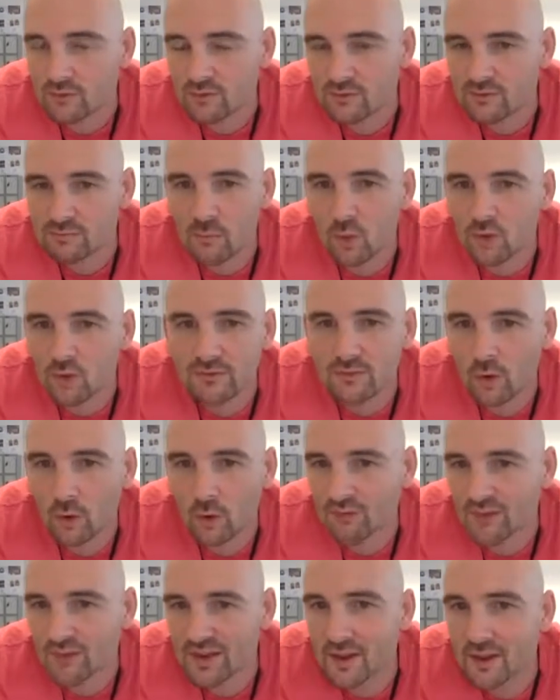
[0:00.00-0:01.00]
Sports
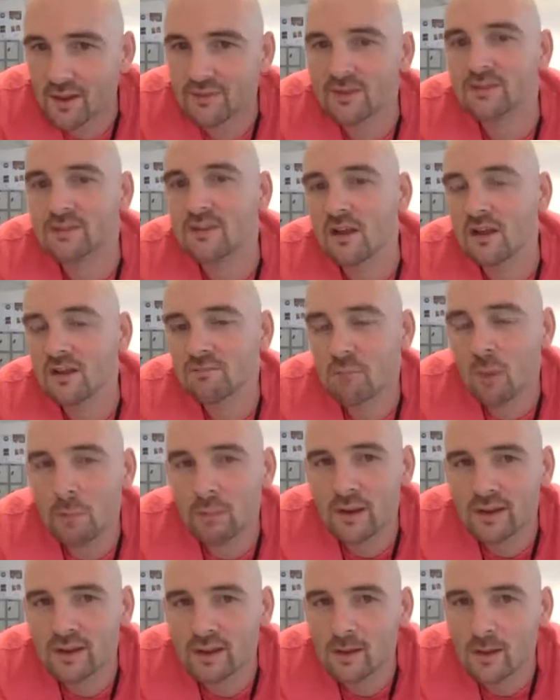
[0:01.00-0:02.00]
photography, this is
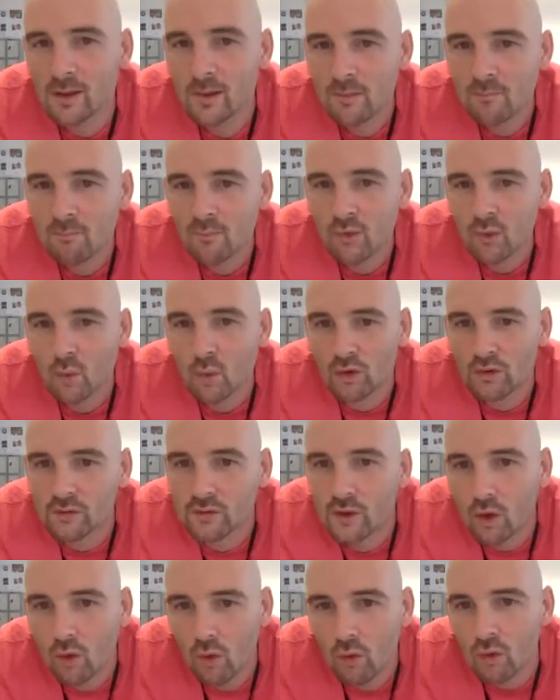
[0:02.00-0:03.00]
probably one of
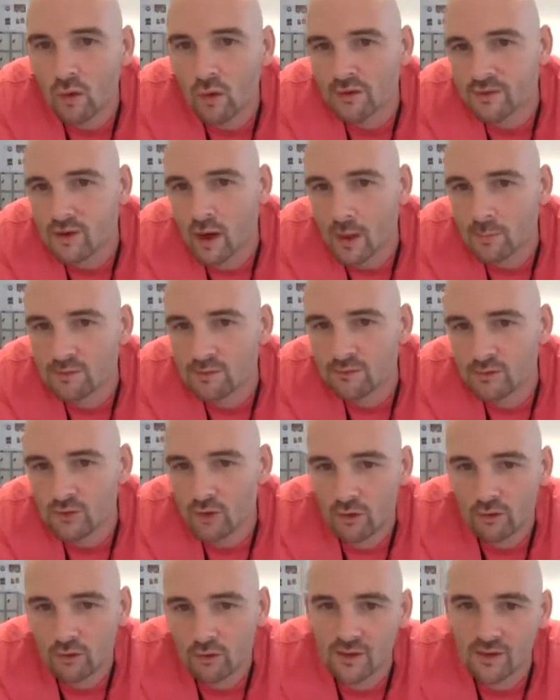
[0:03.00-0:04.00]
the cooler types of
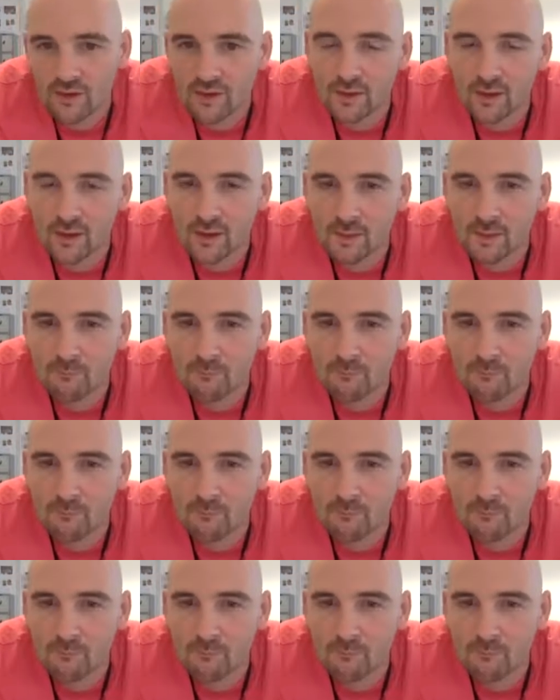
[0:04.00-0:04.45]
photography.